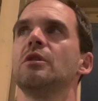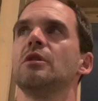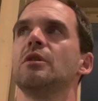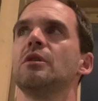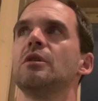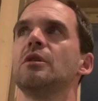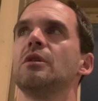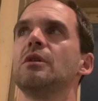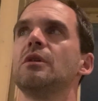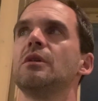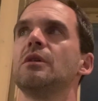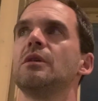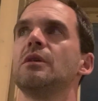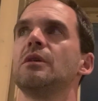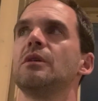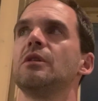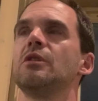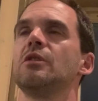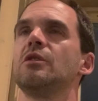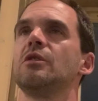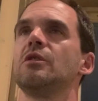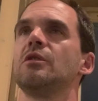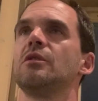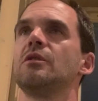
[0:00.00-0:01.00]

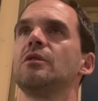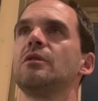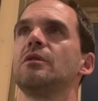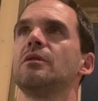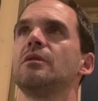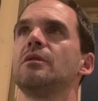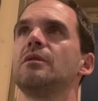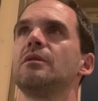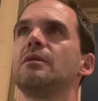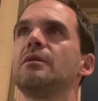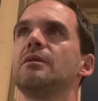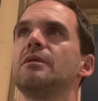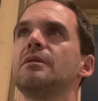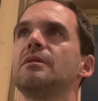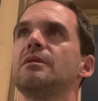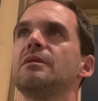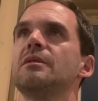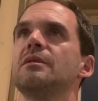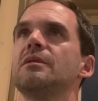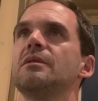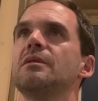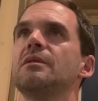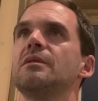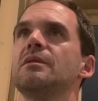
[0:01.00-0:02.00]

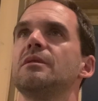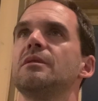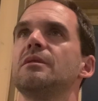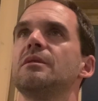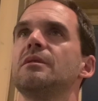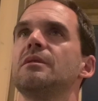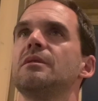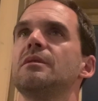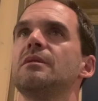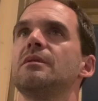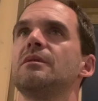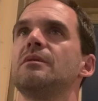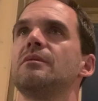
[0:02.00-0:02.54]
Nothing is said.